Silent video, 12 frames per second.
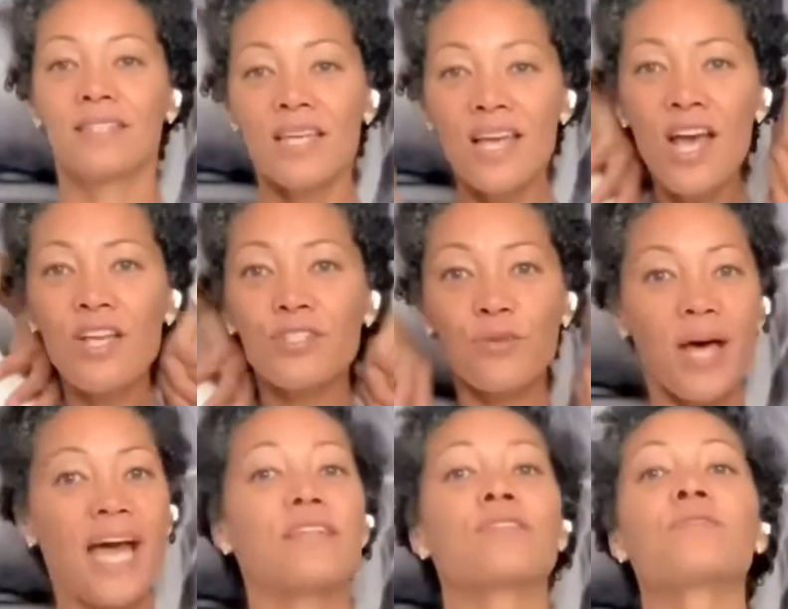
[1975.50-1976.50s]
So
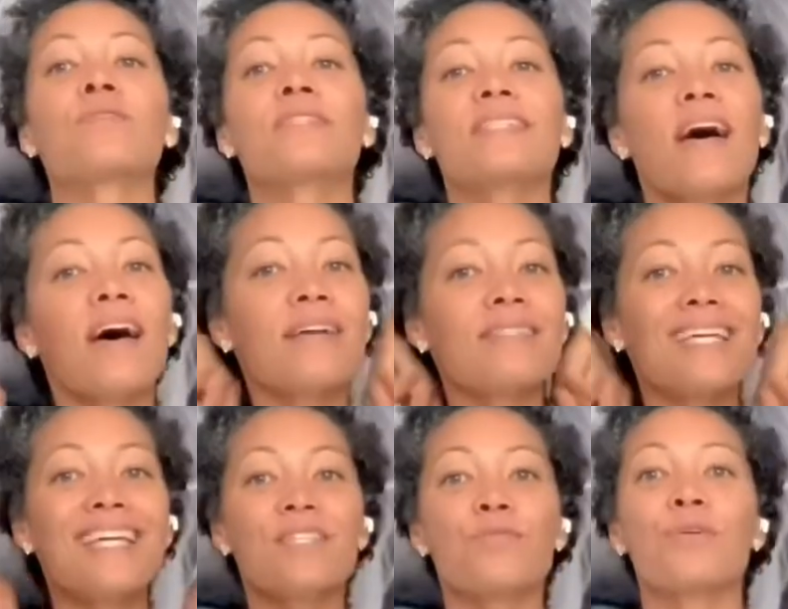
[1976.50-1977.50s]
exercise is
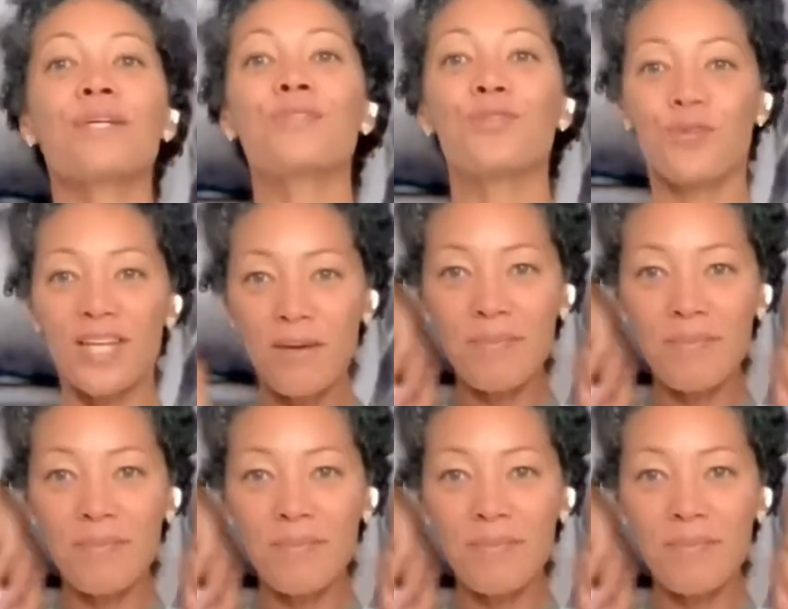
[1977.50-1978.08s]
extremely